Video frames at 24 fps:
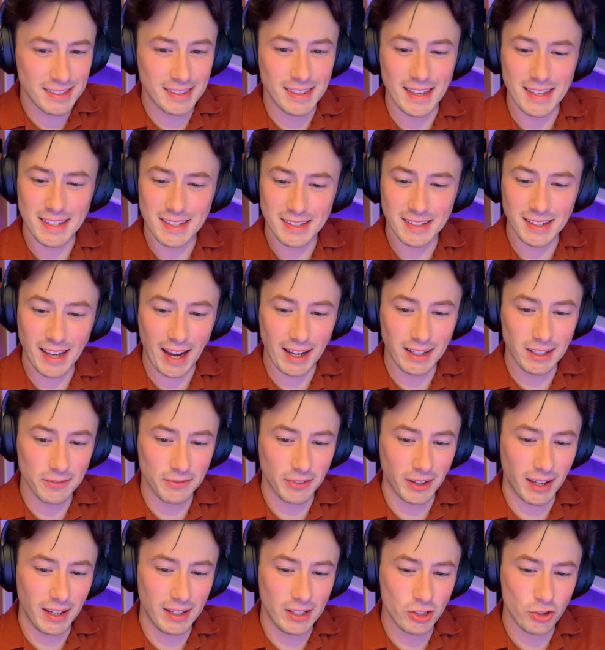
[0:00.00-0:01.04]
This kind of
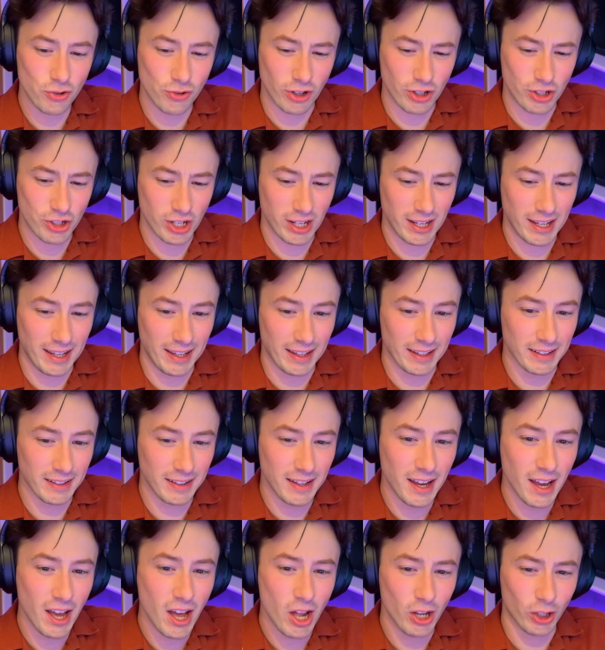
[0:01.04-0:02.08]
like structure here
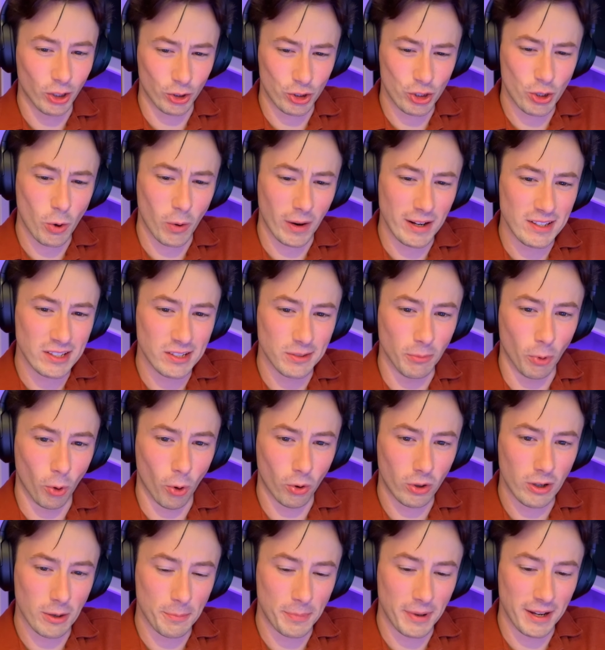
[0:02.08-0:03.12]
looks quite small
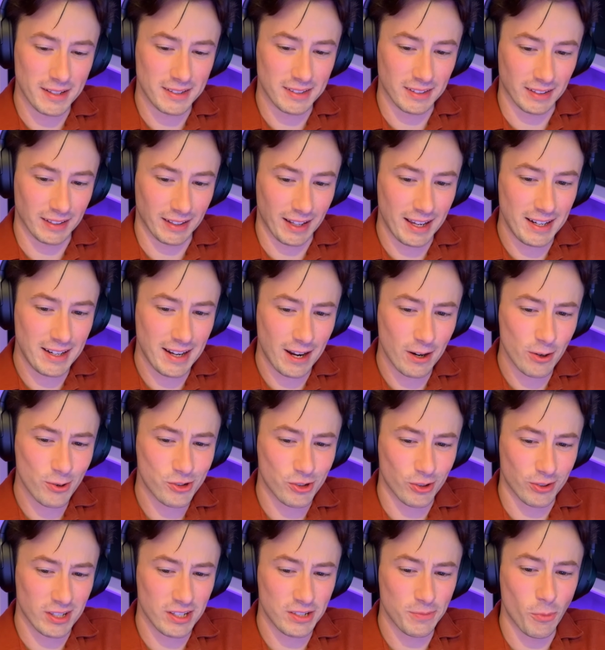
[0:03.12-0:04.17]
compared to the lighthouse. So
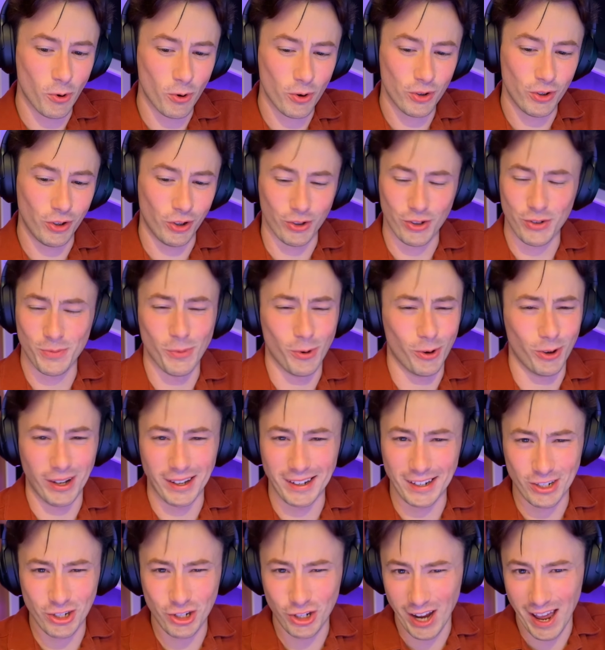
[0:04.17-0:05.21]
this looks more like
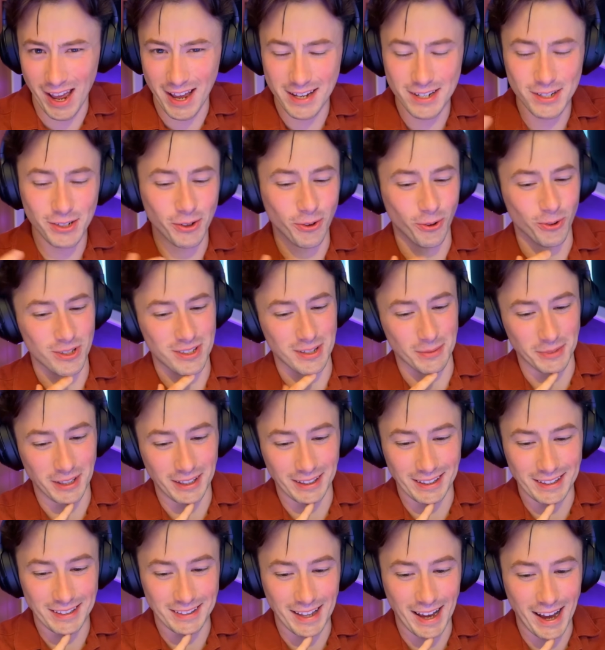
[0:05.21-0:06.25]
a shed or something
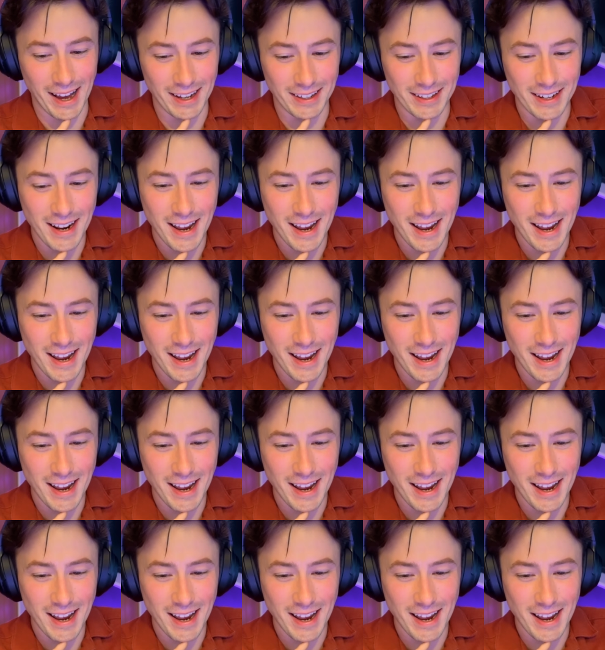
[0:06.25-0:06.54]
like that.